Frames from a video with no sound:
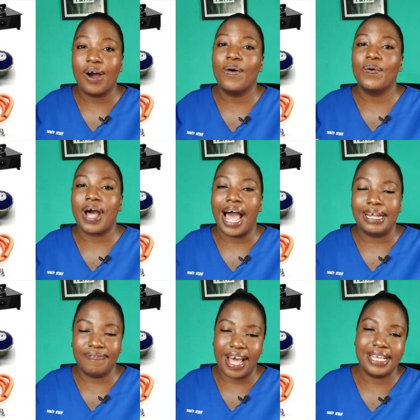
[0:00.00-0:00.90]
i'll
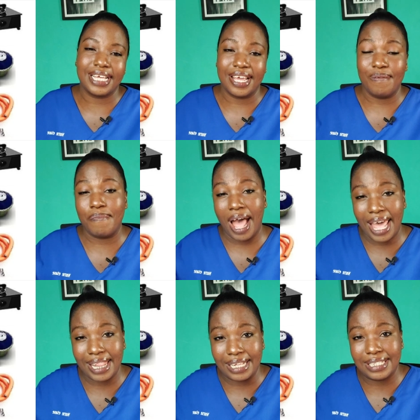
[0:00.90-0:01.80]
advise that you
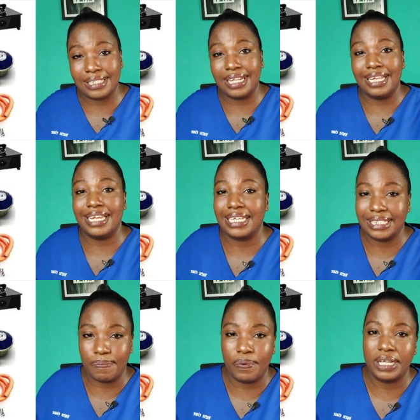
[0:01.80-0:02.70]
buy the cylinder
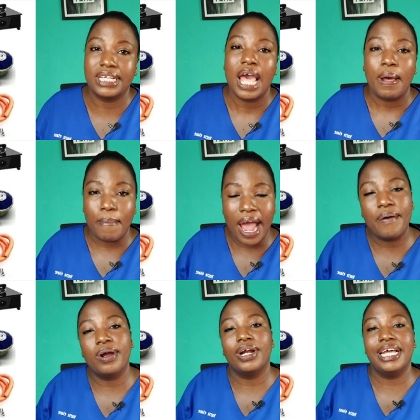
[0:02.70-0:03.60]
separate buy
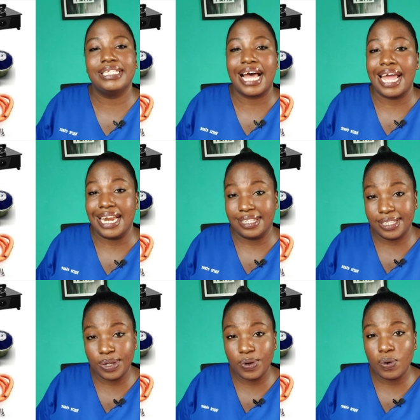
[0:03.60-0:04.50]
a regulator and a
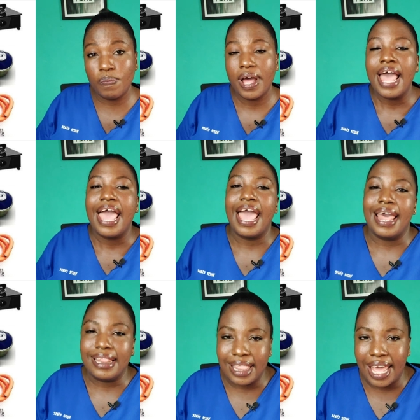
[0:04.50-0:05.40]
tube
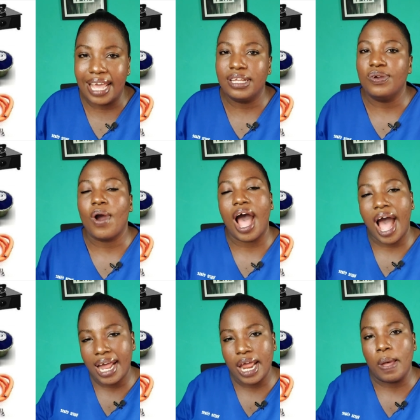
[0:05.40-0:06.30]
and then you
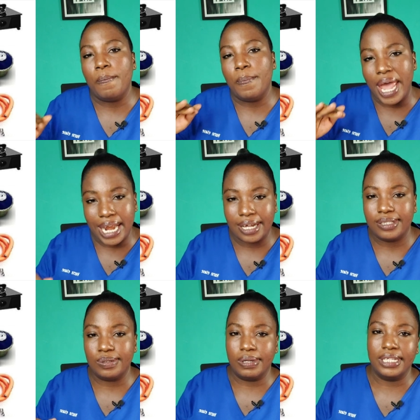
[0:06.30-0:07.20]
add a burner to